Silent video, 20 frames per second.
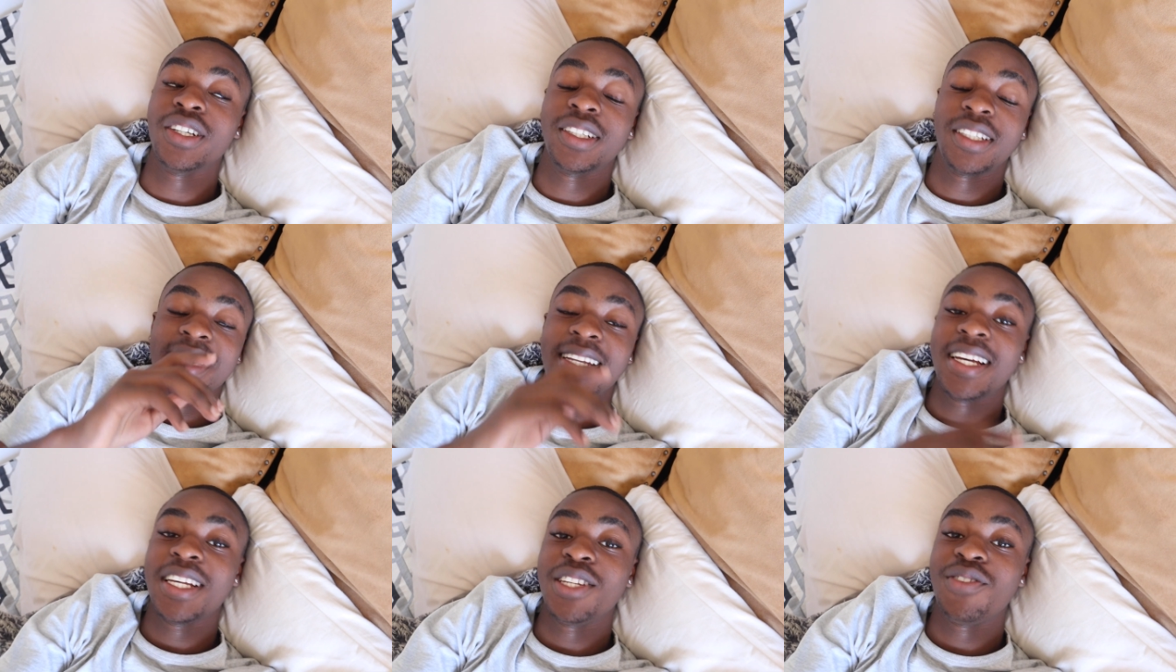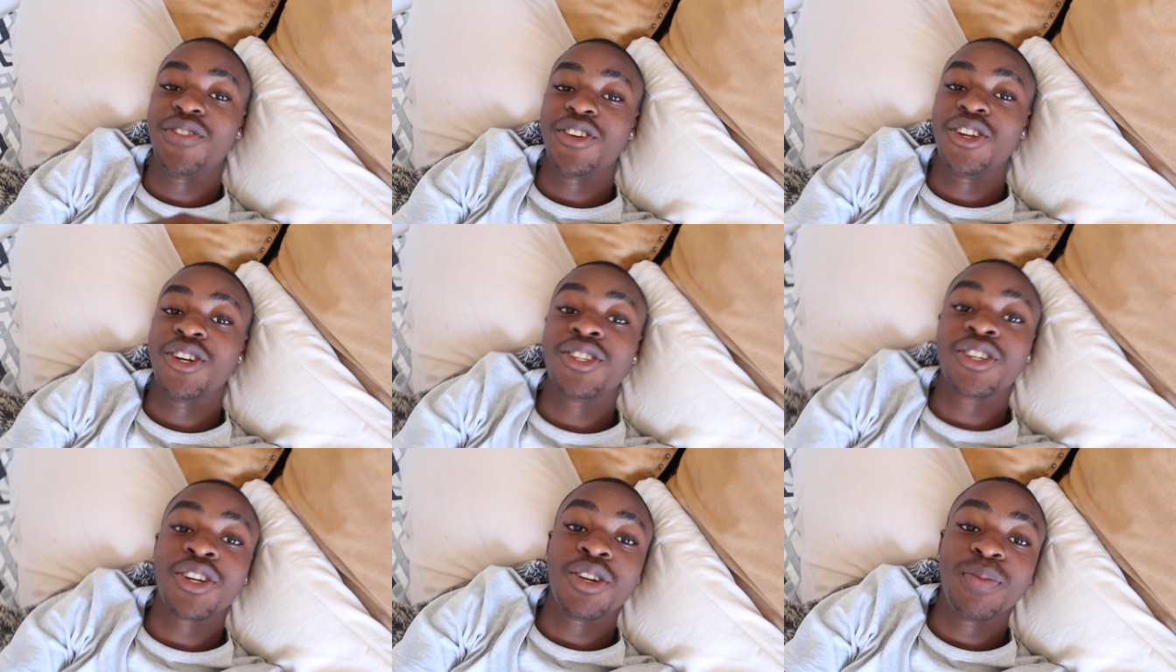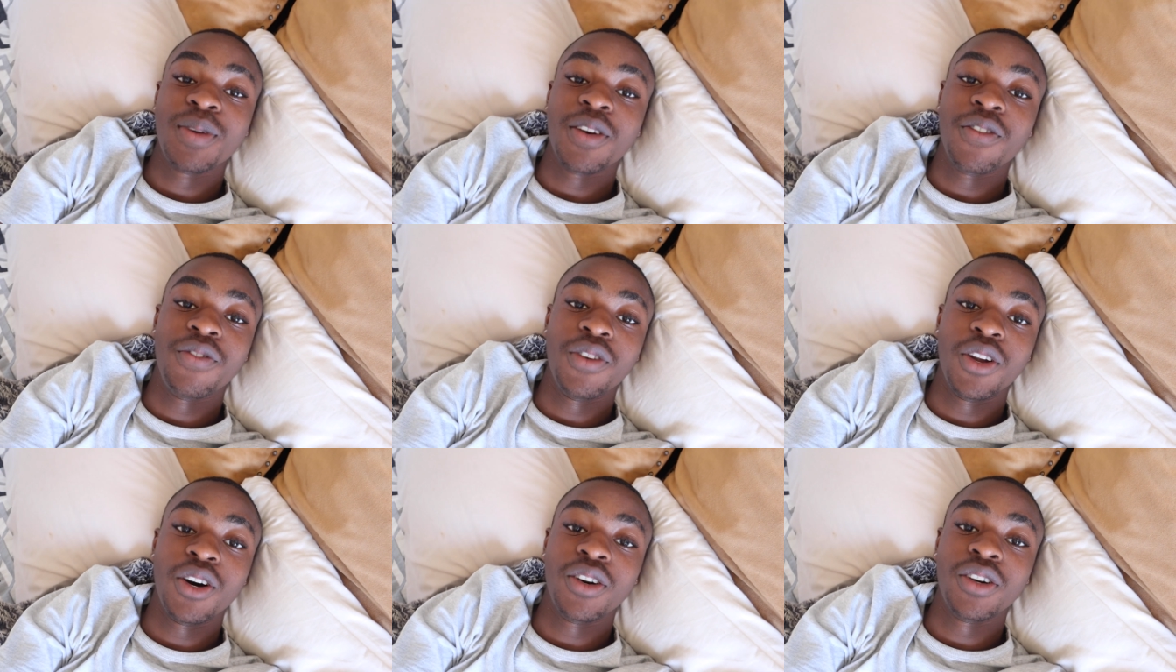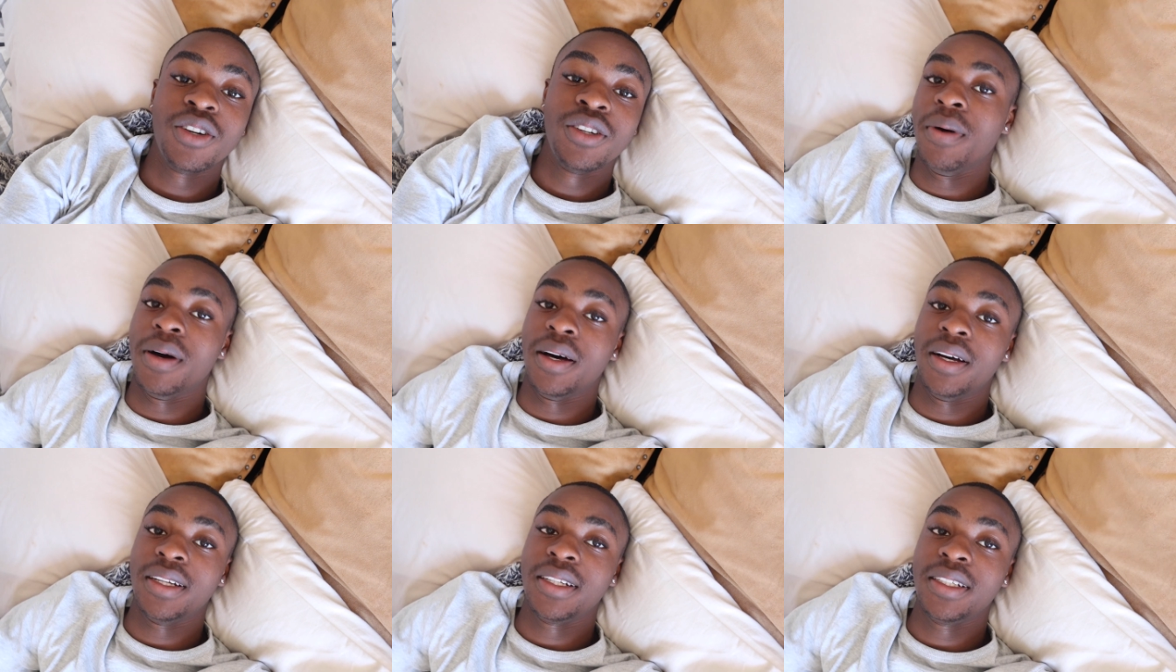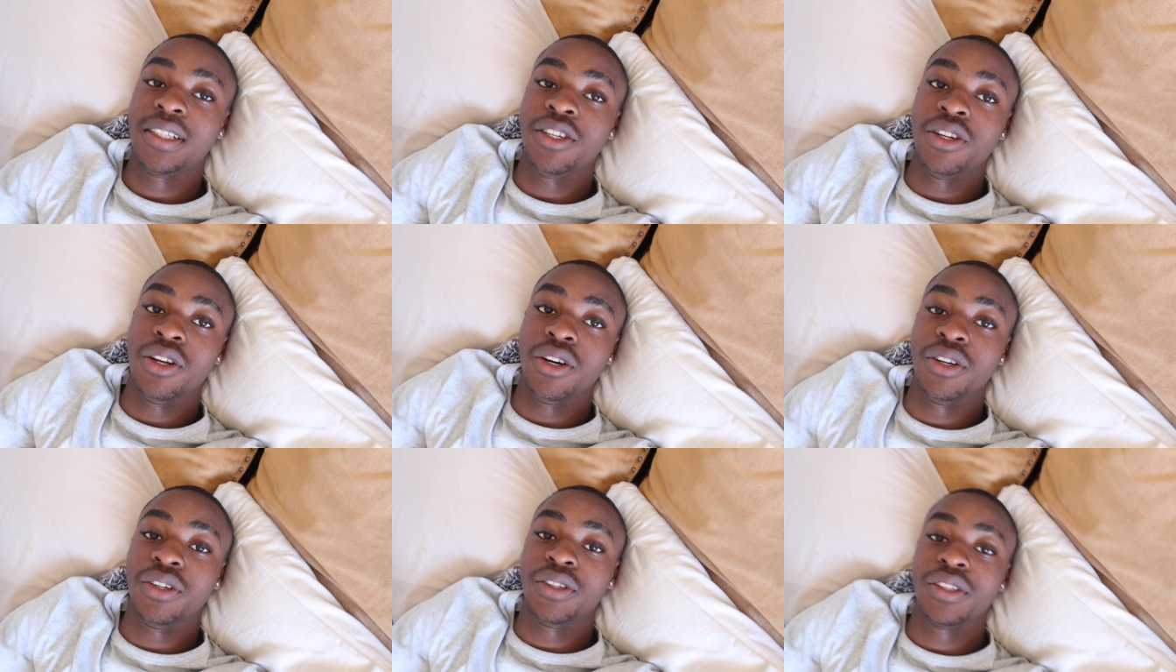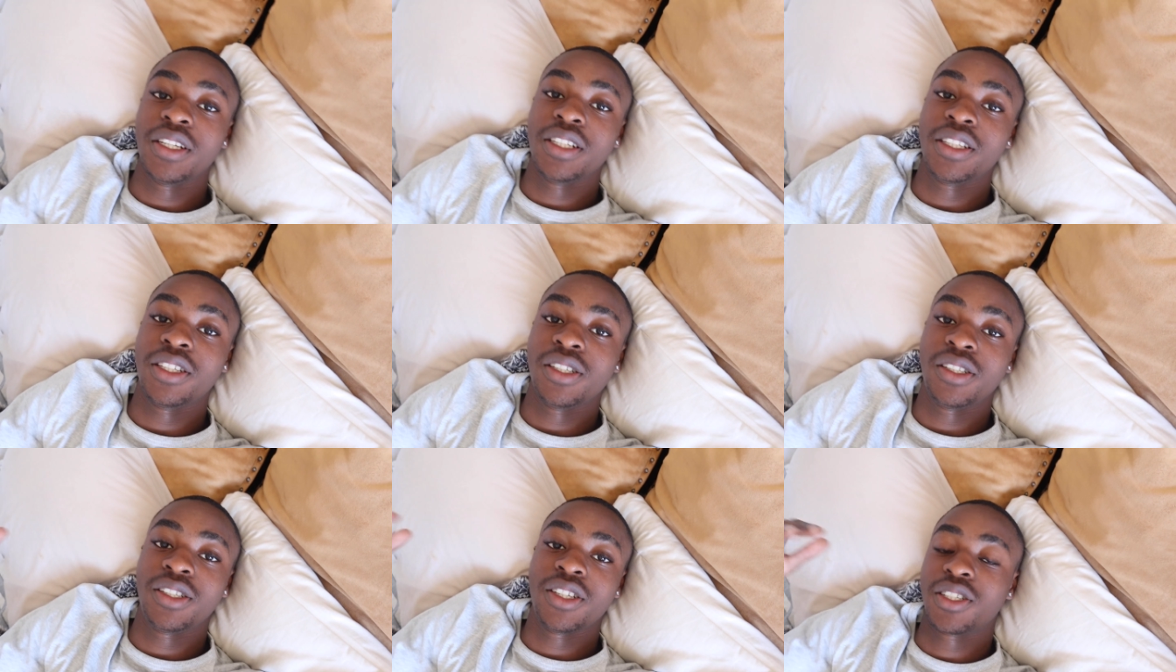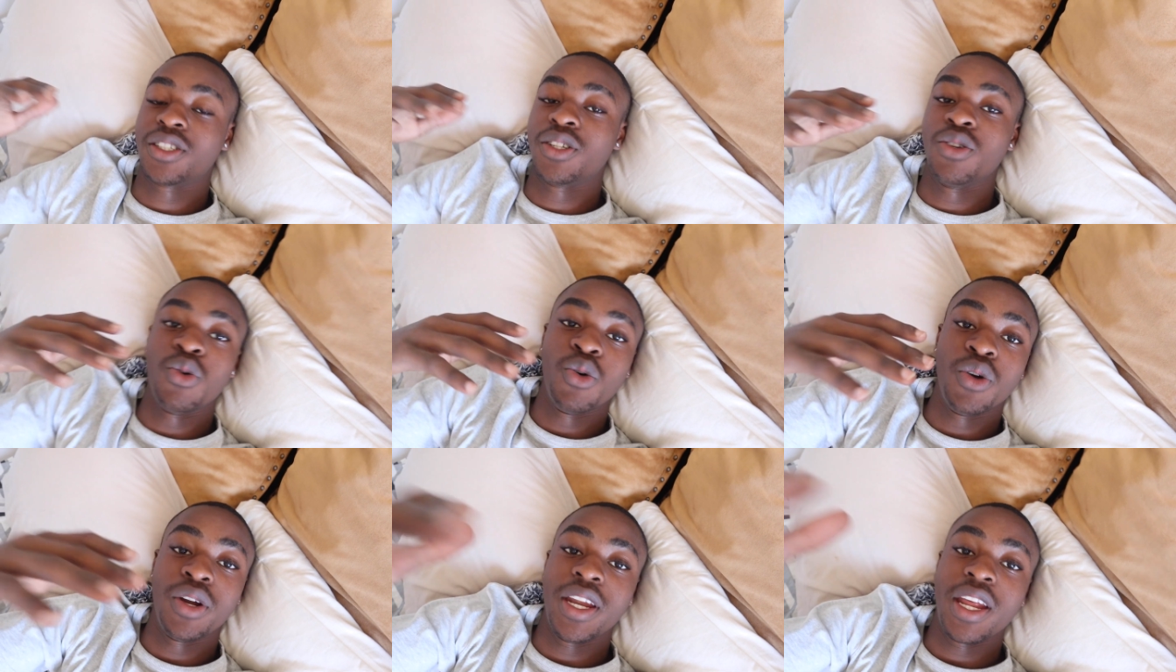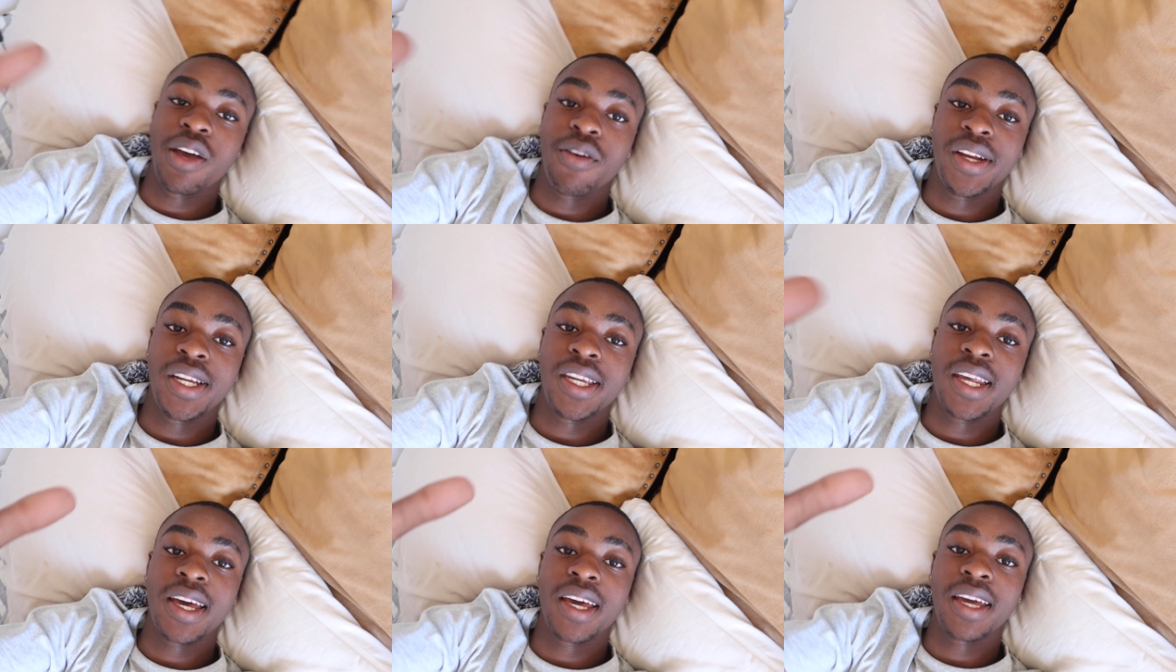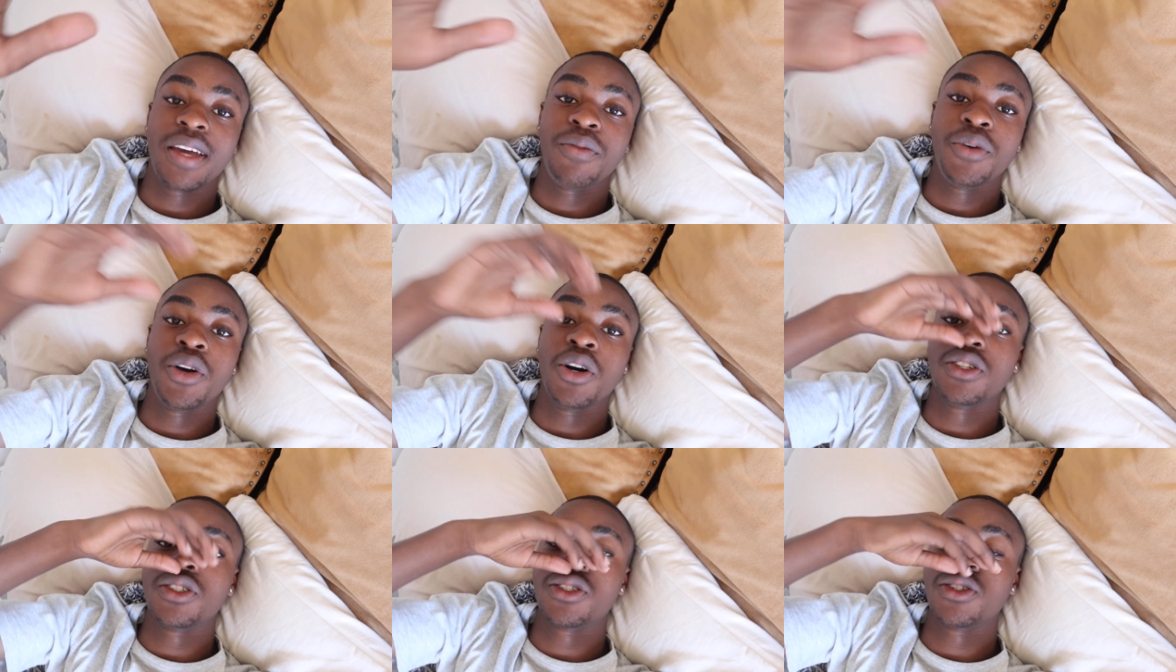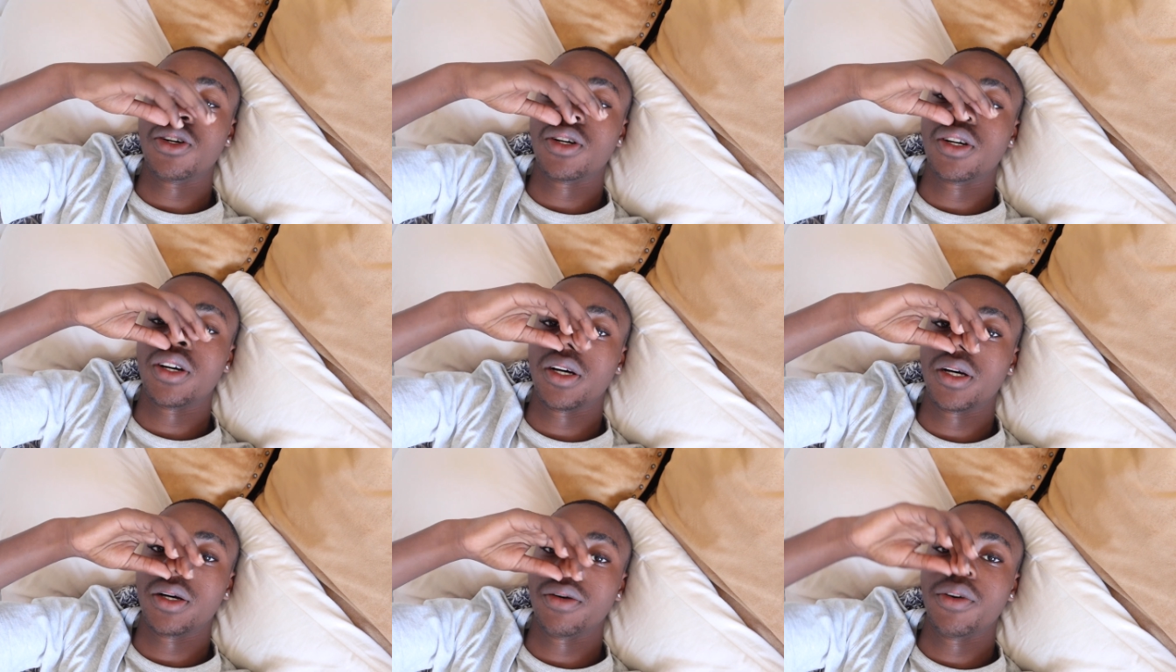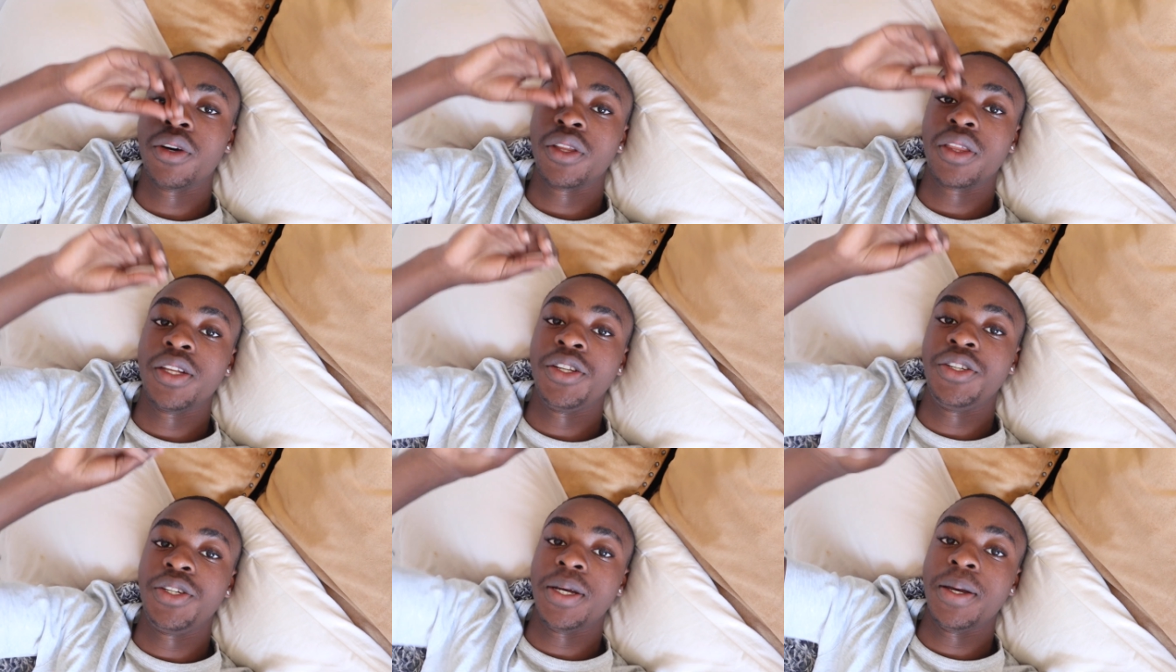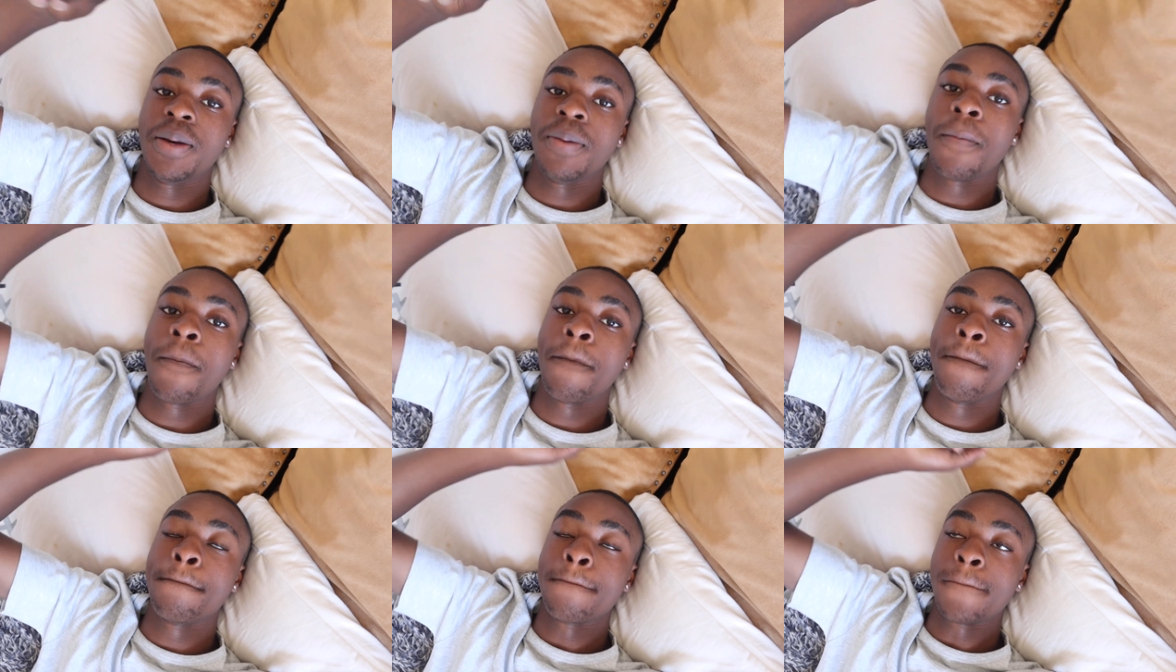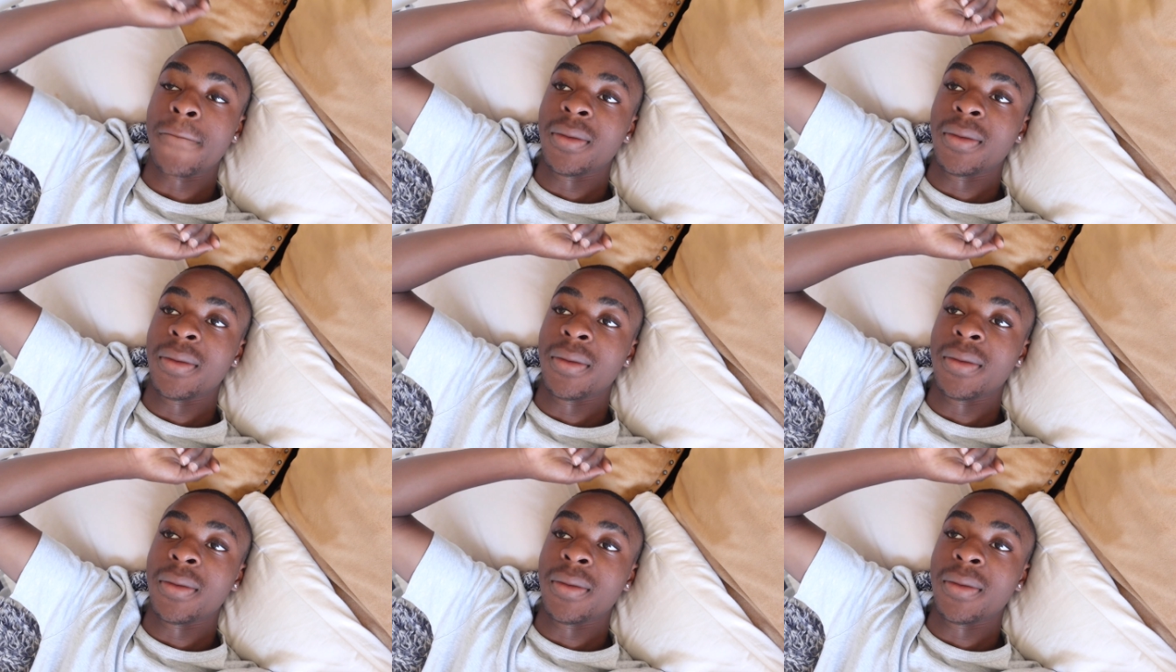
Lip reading: Today's video is going to be a vlog, but, you know, it's just an ordinary day. We got soccer, we got the gym.